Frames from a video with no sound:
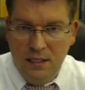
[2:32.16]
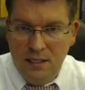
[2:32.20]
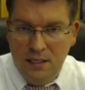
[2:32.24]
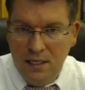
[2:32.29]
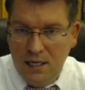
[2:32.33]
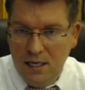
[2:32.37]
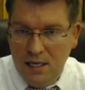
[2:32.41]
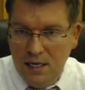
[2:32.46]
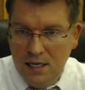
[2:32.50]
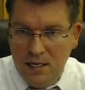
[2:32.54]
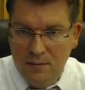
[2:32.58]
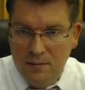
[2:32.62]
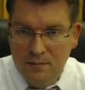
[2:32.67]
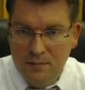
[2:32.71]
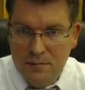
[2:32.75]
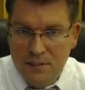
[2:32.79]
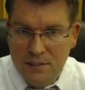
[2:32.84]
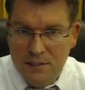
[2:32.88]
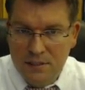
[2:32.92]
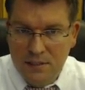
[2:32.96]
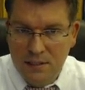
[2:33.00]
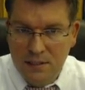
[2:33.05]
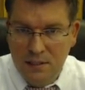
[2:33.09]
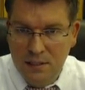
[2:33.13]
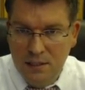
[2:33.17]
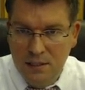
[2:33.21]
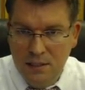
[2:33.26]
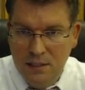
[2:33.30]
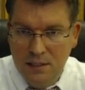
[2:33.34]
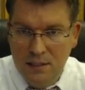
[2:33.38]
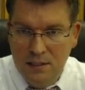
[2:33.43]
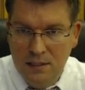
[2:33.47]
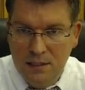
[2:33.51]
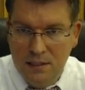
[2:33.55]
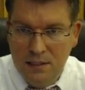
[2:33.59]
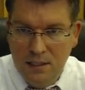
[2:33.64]
times
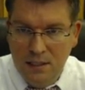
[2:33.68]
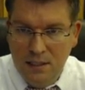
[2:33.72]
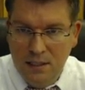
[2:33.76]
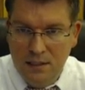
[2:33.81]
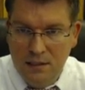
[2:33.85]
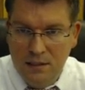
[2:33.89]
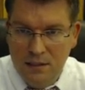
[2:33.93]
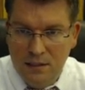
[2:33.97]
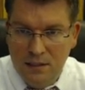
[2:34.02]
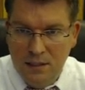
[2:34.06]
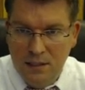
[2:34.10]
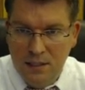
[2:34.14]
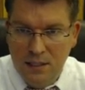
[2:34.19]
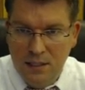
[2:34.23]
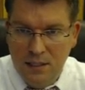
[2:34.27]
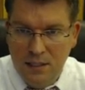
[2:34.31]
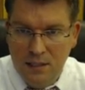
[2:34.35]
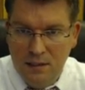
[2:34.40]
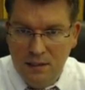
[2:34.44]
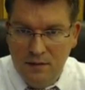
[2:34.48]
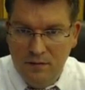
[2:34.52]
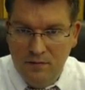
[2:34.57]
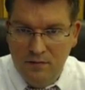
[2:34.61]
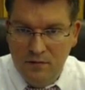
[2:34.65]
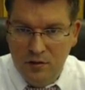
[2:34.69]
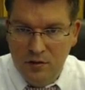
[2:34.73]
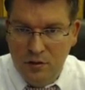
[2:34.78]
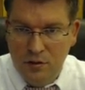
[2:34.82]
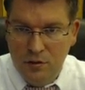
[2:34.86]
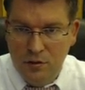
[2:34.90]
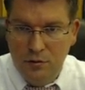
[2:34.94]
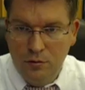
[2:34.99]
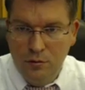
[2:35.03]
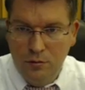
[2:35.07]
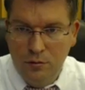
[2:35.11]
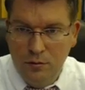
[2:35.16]
10 to the negative
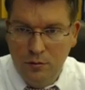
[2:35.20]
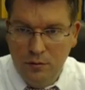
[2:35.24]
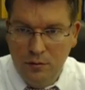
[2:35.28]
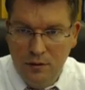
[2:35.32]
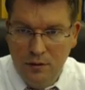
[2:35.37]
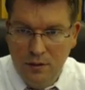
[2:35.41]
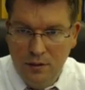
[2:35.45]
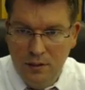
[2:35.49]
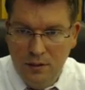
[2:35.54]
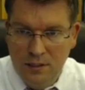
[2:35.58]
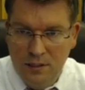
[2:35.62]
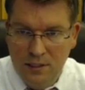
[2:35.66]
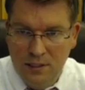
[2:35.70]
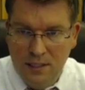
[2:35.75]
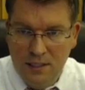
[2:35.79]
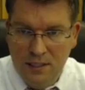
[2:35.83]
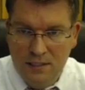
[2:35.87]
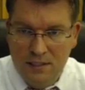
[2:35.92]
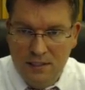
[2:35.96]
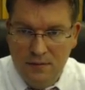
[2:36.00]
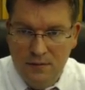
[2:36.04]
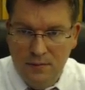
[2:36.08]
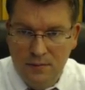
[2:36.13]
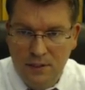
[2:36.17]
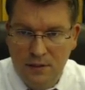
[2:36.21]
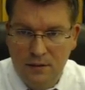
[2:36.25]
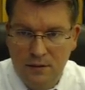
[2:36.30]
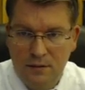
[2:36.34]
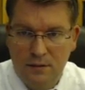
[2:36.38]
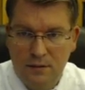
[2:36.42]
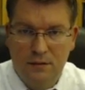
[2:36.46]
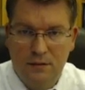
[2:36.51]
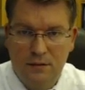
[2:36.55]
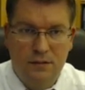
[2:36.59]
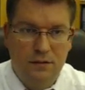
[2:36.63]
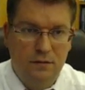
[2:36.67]
2
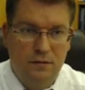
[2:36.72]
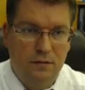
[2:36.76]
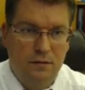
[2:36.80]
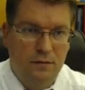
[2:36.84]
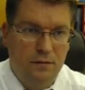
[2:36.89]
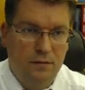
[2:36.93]
decimeters.